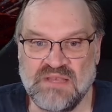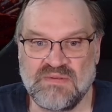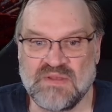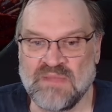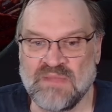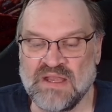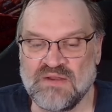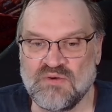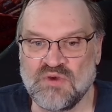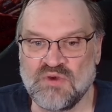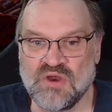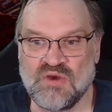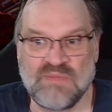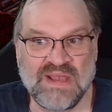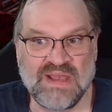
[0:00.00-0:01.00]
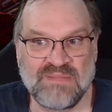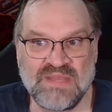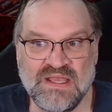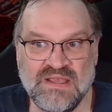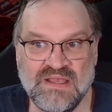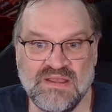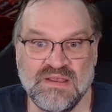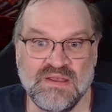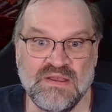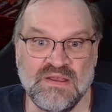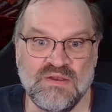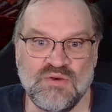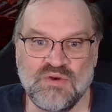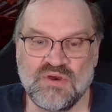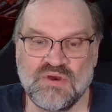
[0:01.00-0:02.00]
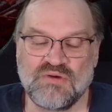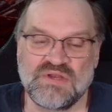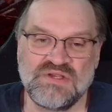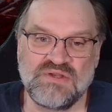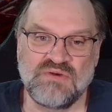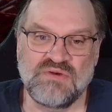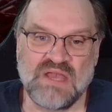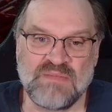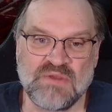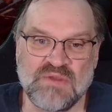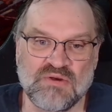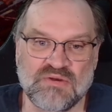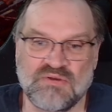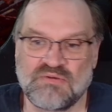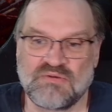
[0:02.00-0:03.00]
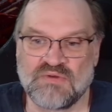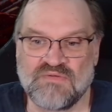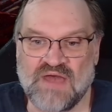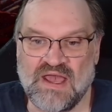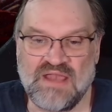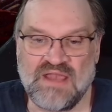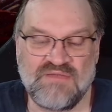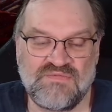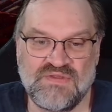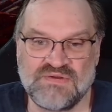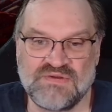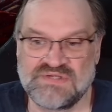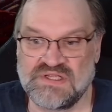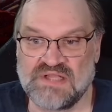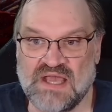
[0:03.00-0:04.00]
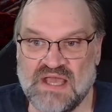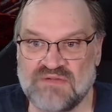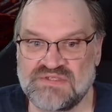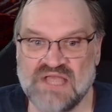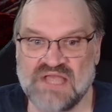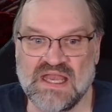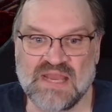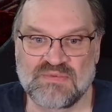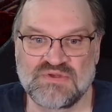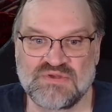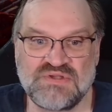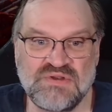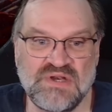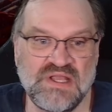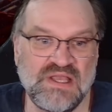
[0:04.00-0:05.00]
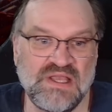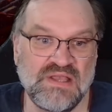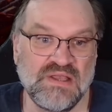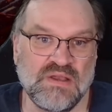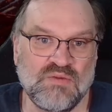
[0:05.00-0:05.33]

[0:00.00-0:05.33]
I mean, Ugo can do a miracle revive. There's an outside opportunity.